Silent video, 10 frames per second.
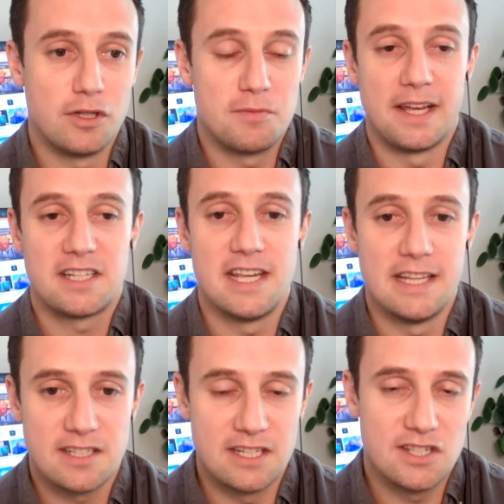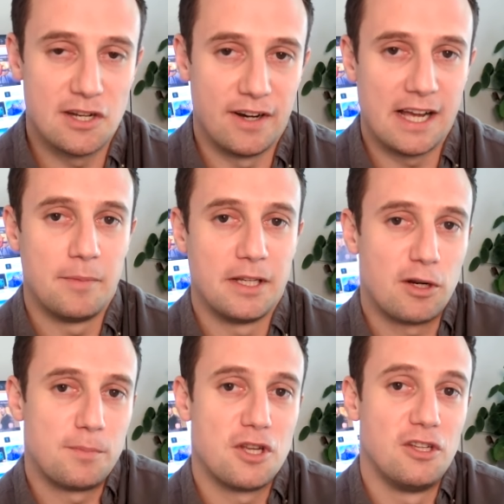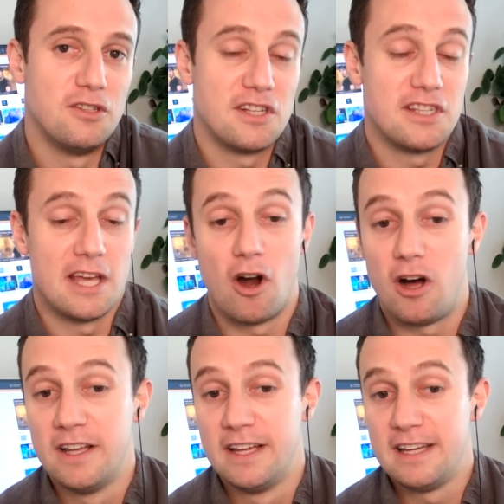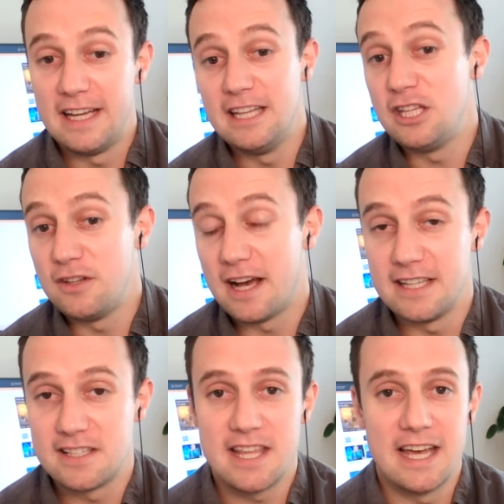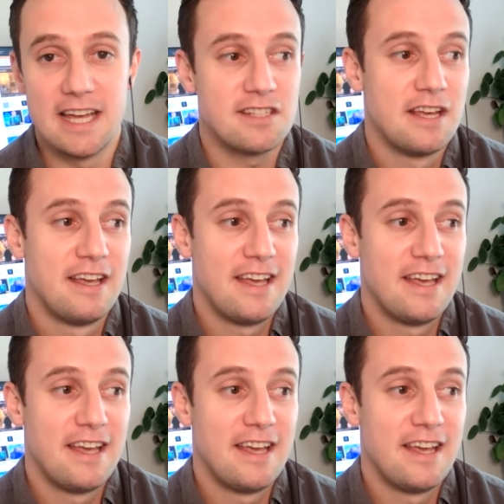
which makes sense considering how many crypto users there are in the United States.